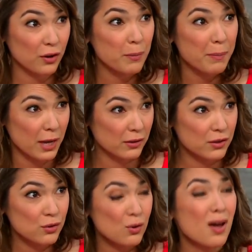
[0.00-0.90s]
compelled
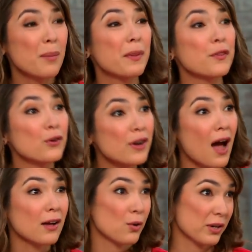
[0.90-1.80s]
to, but they're
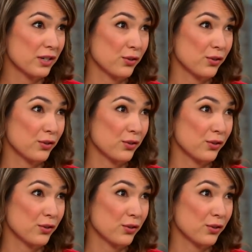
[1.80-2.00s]
not going to